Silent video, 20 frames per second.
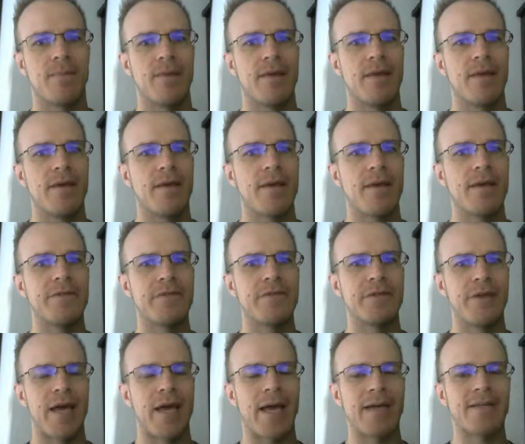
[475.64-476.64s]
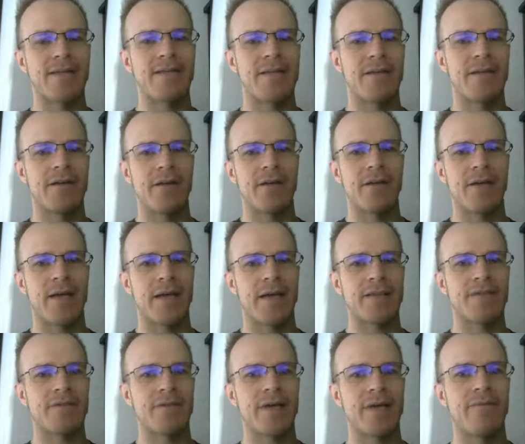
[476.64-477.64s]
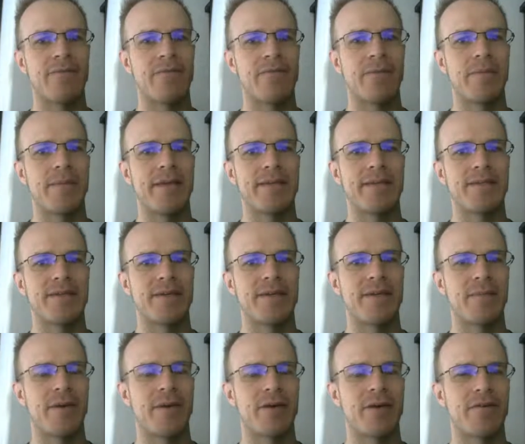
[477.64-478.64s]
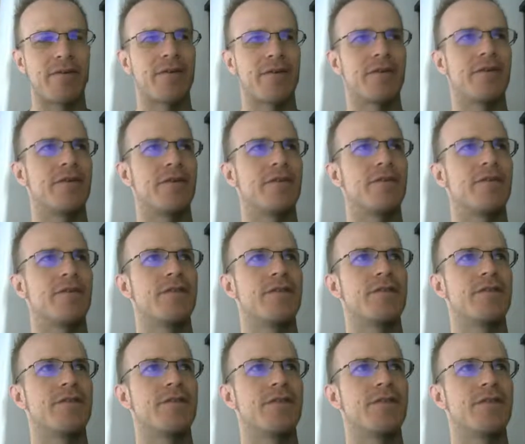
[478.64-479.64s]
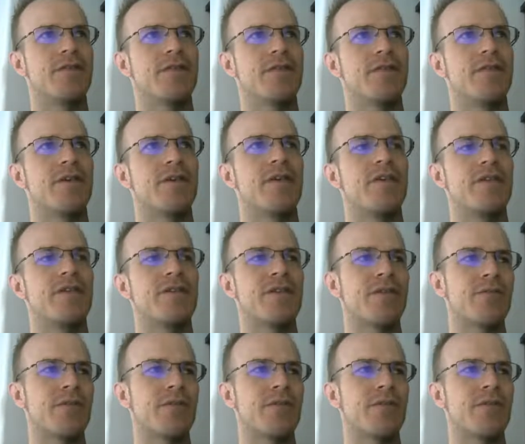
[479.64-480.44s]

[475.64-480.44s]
gives you extra information about your search. So we're